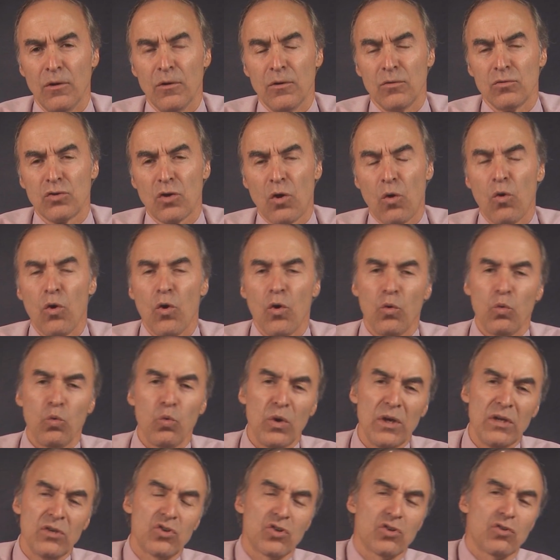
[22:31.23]
So
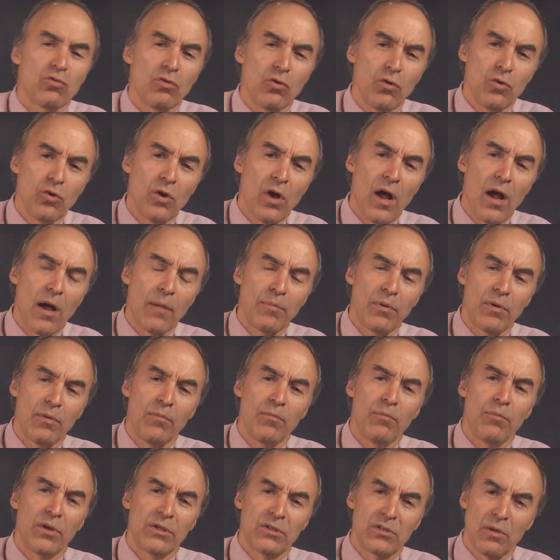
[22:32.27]
we screwed up,
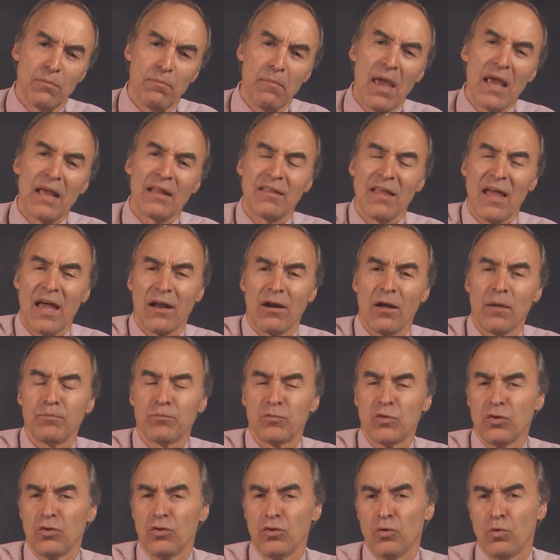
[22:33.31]
but to make that up
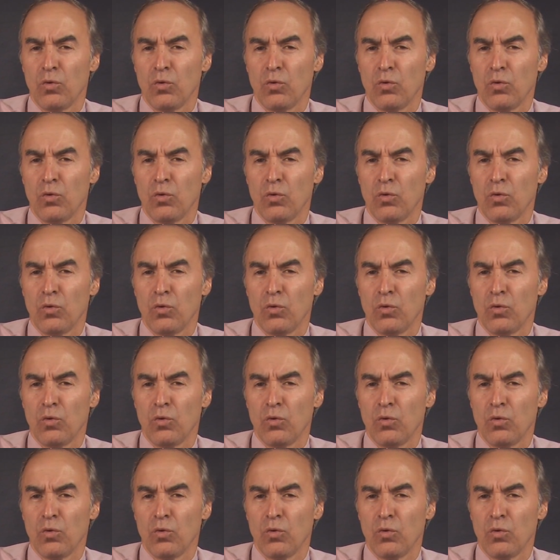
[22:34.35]
to you,